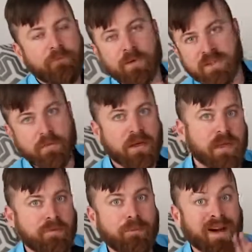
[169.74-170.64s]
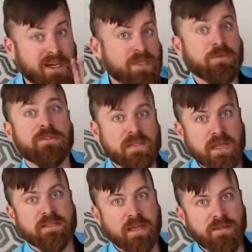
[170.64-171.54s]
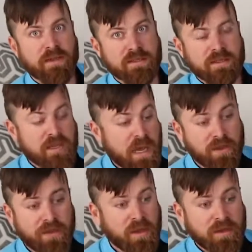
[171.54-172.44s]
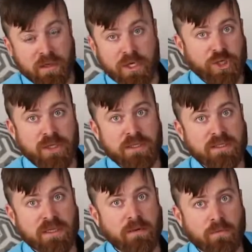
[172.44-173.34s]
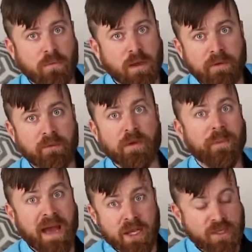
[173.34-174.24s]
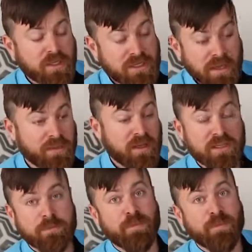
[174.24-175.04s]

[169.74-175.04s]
First, I'm going to give you my 2 cents on this. Is I think niches and whatever your passion is, I think it's